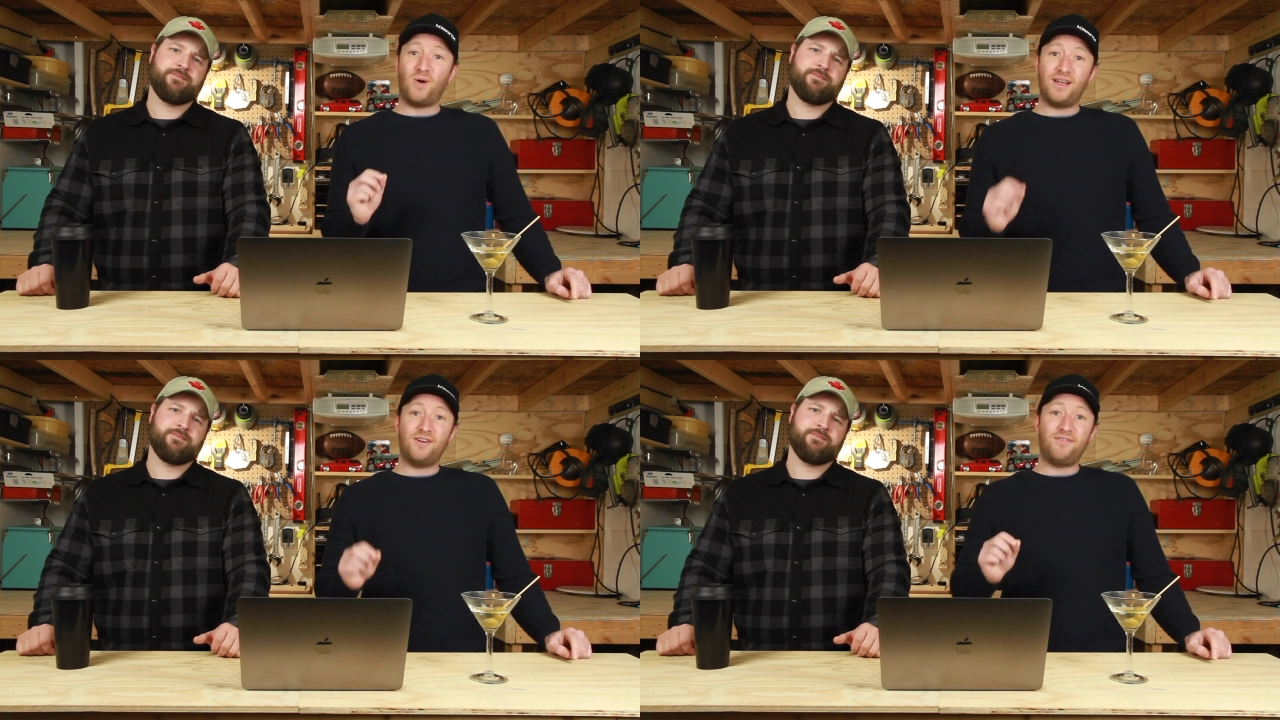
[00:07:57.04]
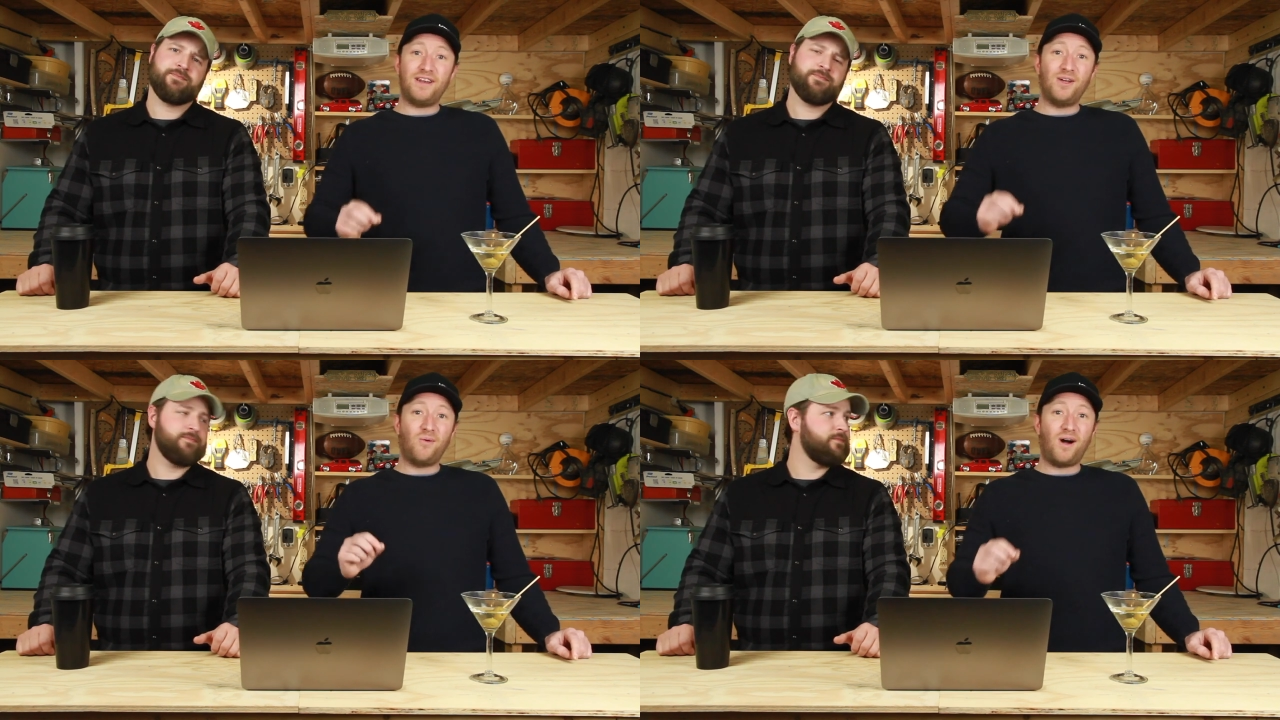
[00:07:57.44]
Speaker 1: want your
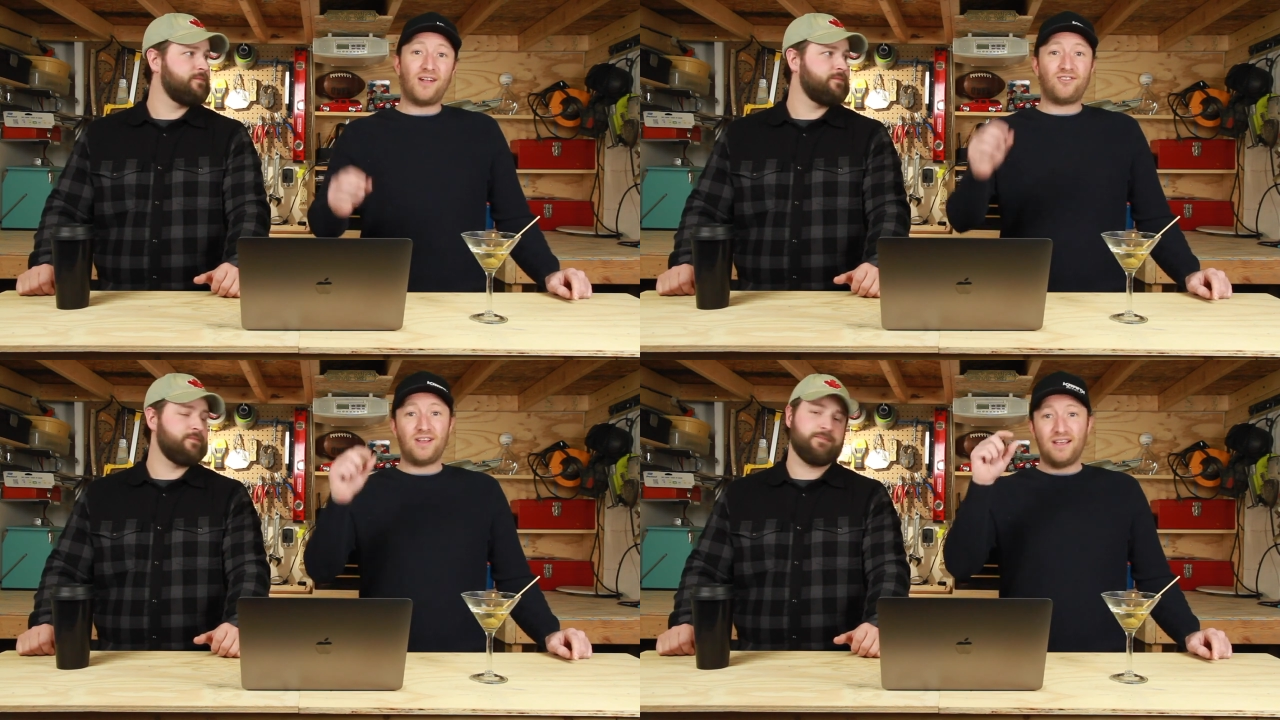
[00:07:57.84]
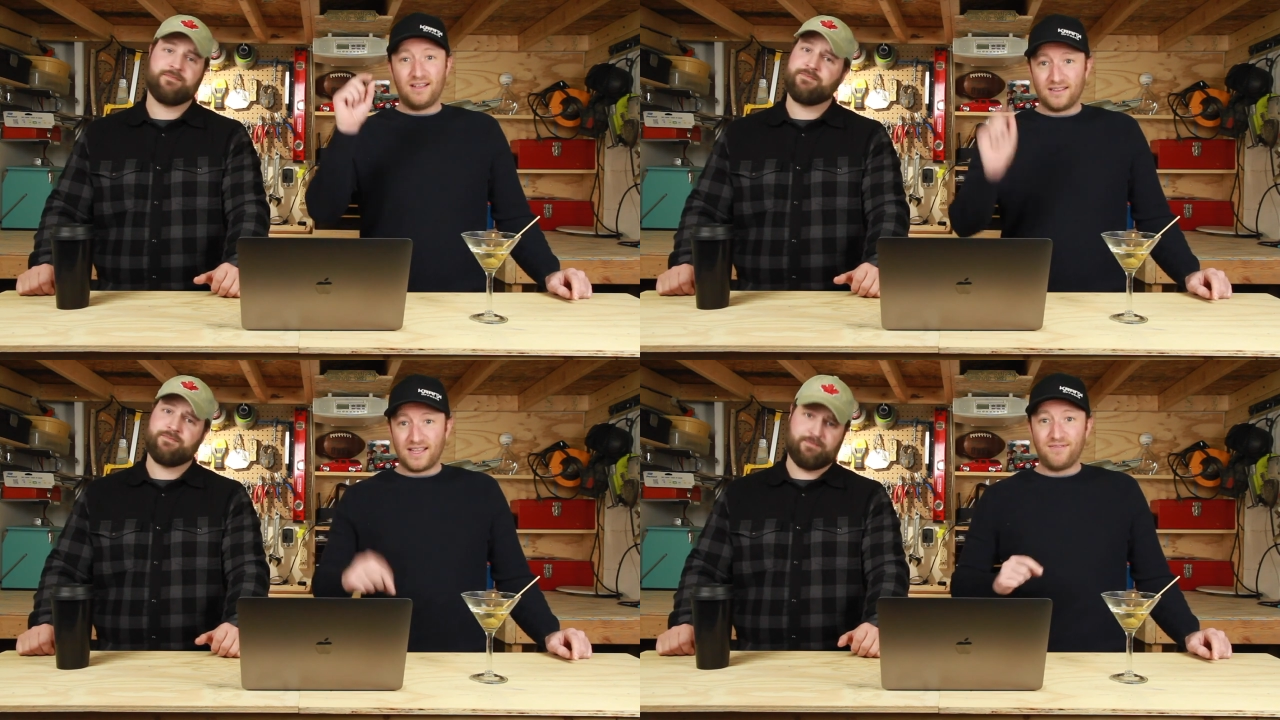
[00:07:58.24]
video watched,
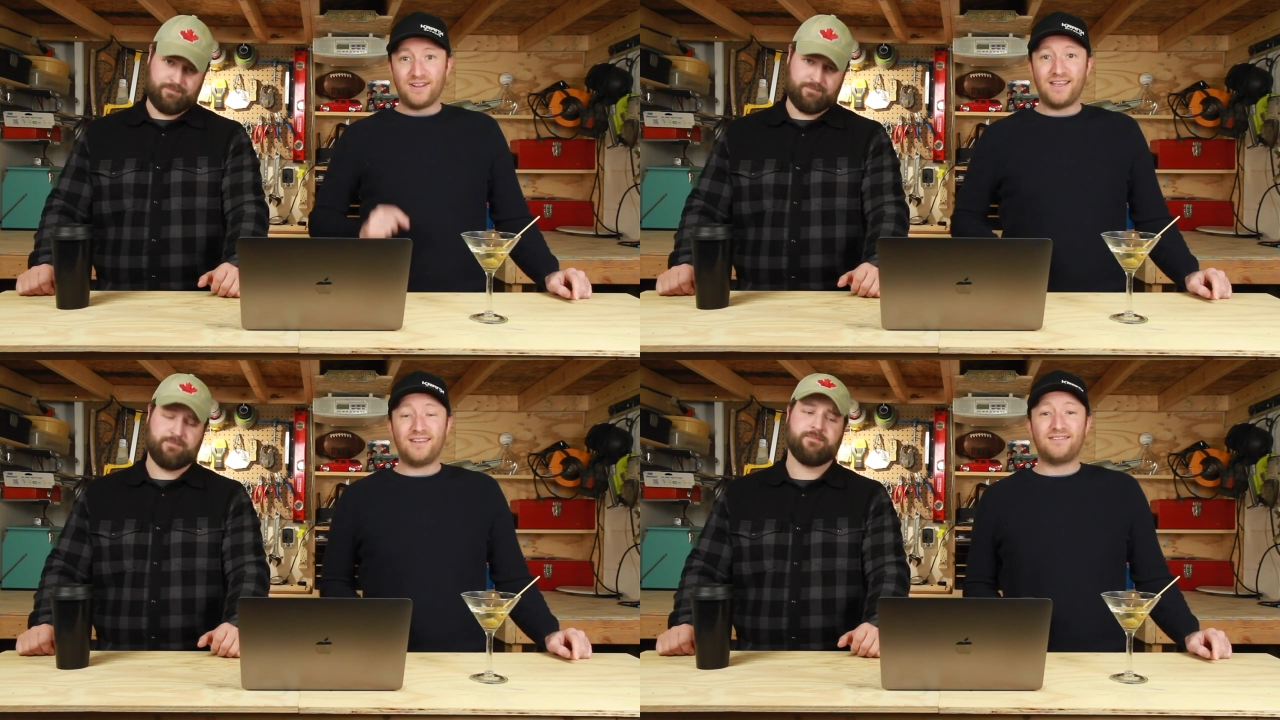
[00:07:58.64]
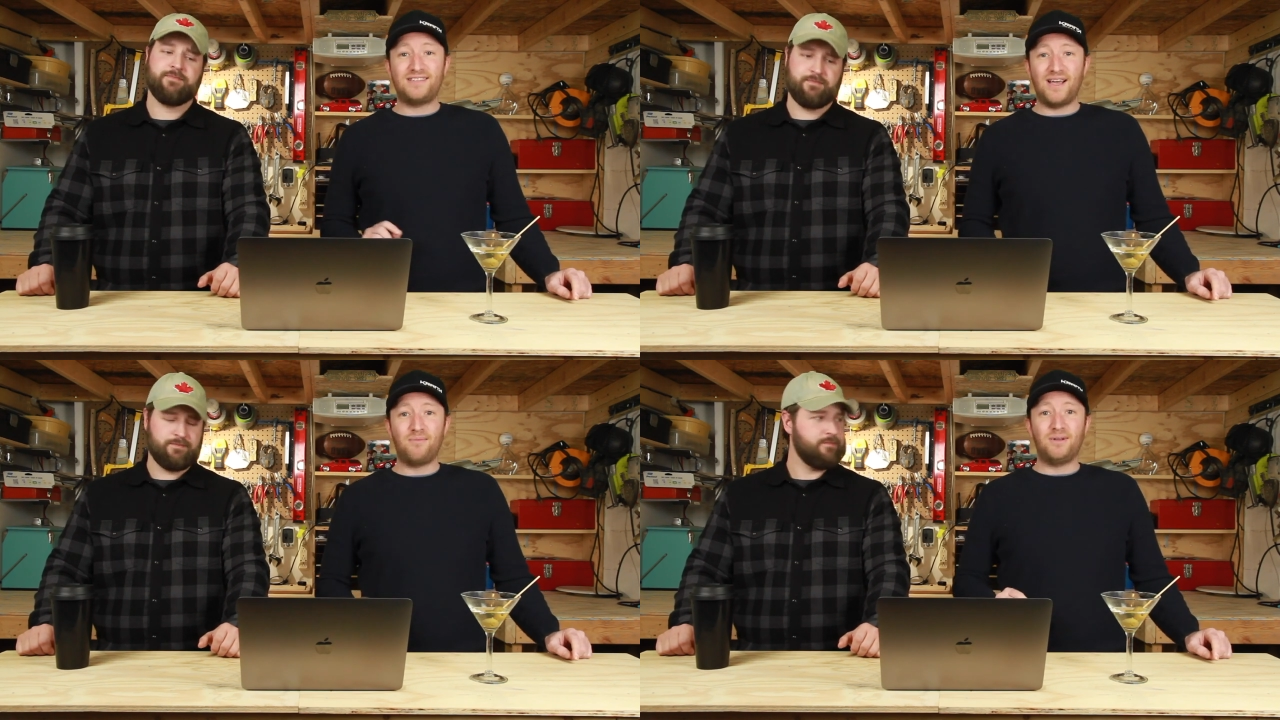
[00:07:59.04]
leave a
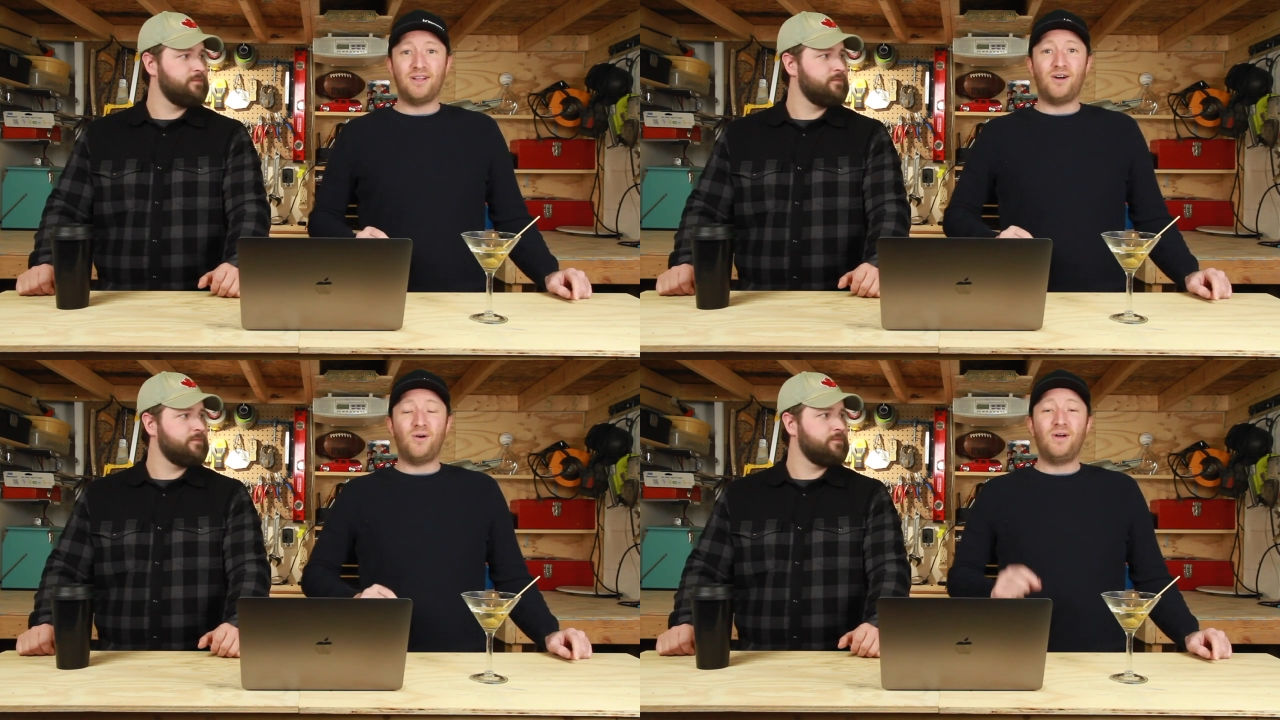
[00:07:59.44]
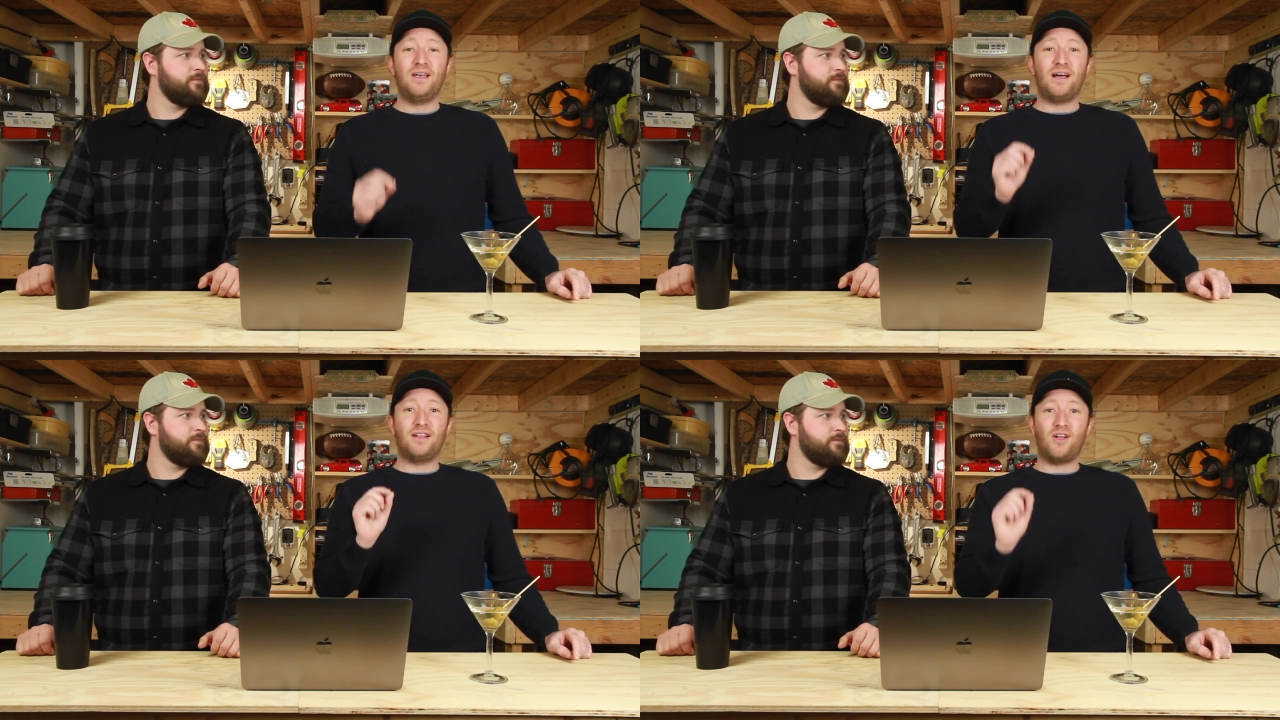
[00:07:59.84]
link down below
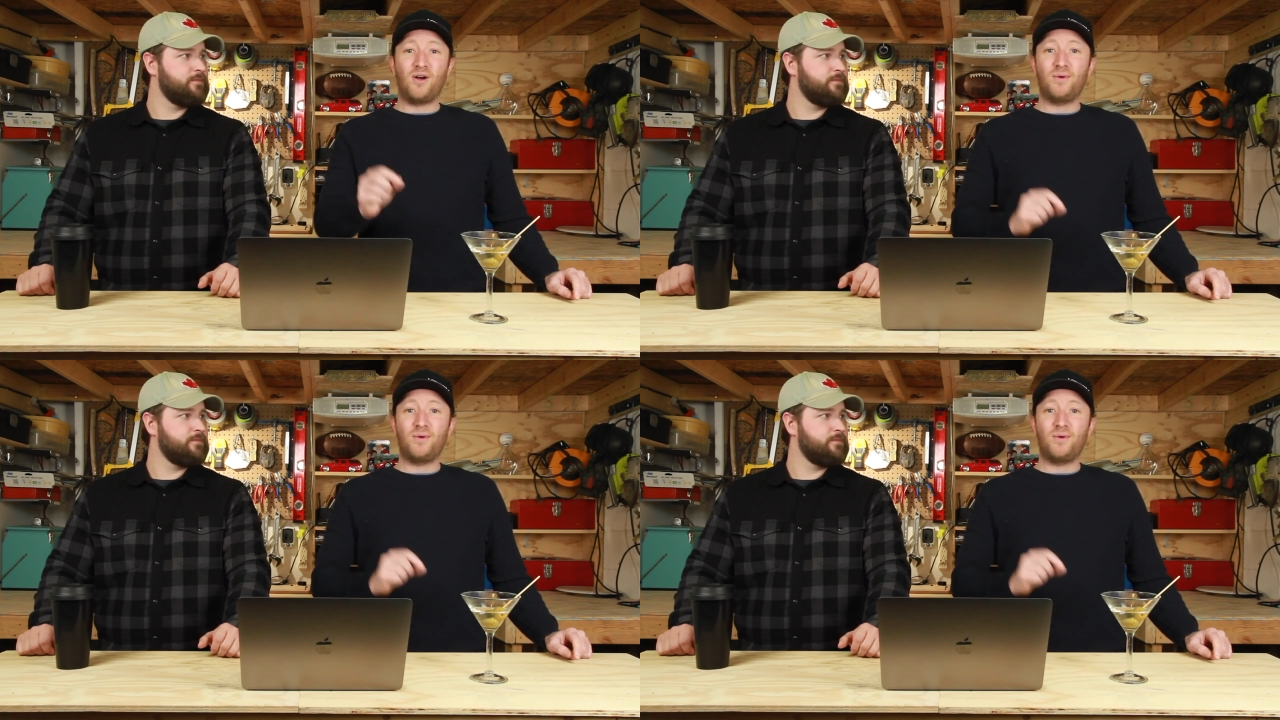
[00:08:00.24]
along